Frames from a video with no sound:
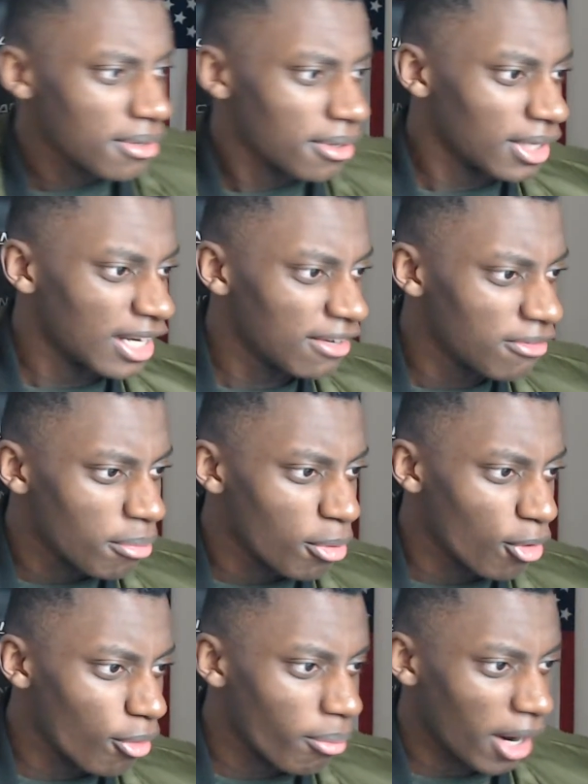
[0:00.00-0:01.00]

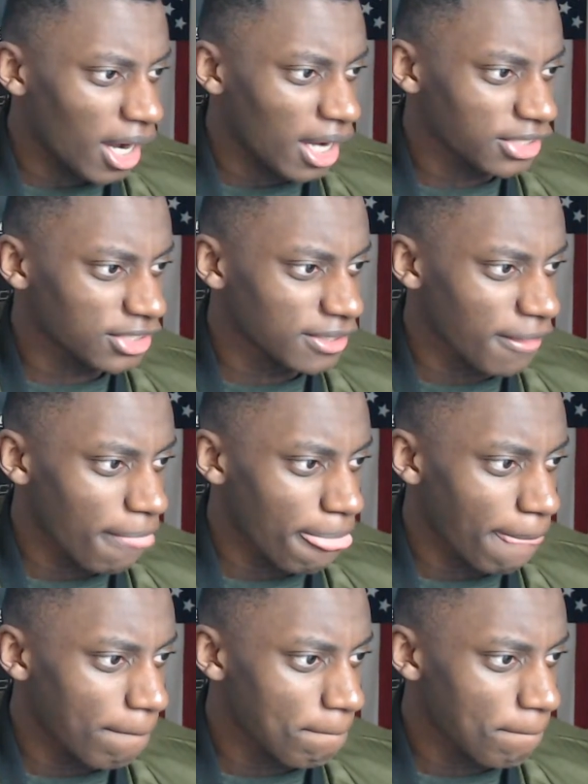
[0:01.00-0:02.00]
Liverpool boss,
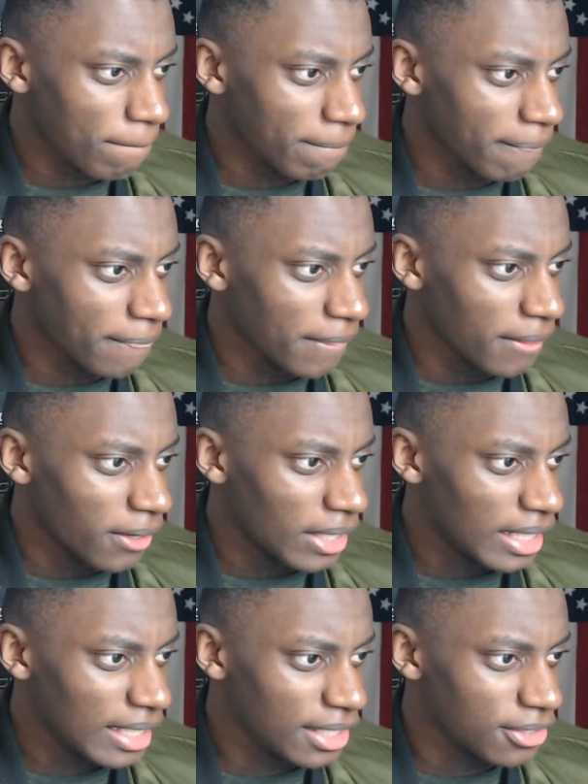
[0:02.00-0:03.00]

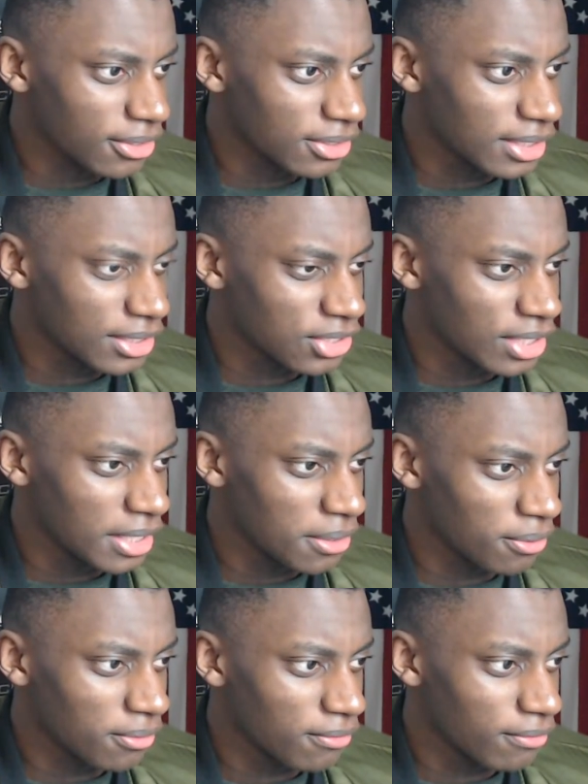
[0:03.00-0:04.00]
eager to
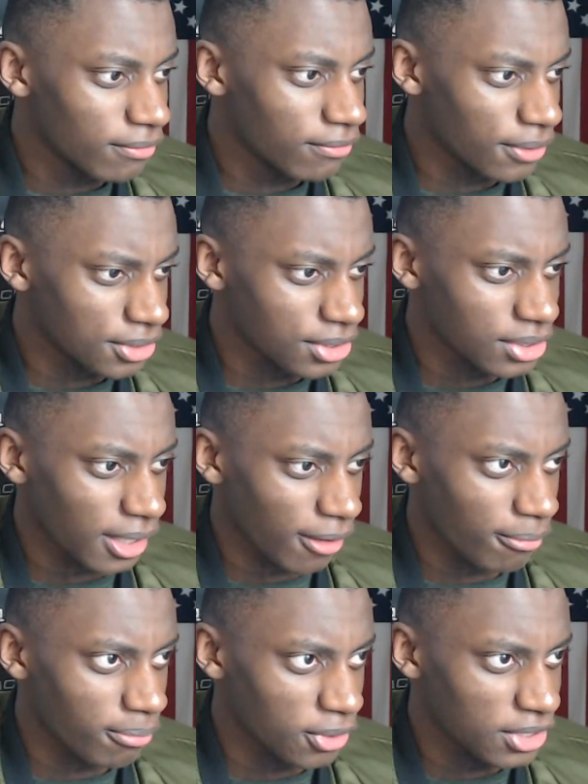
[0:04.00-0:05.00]
seal versatile
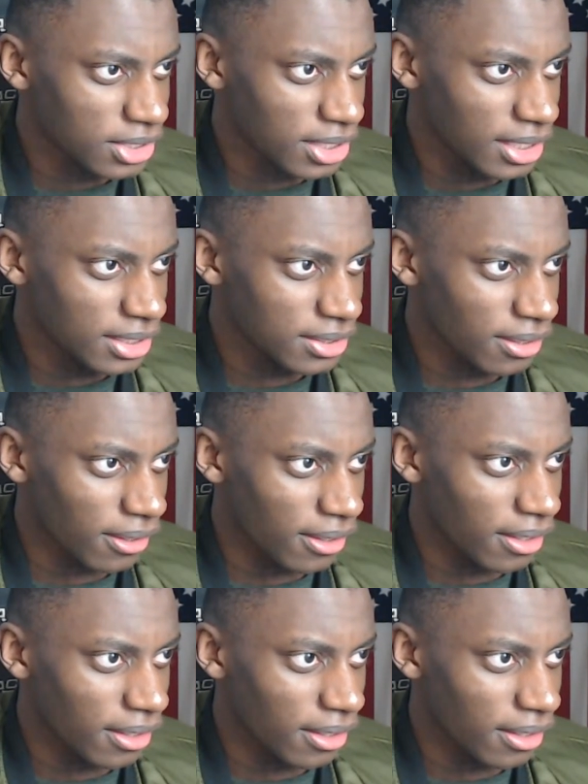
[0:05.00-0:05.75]
Bundesliga star.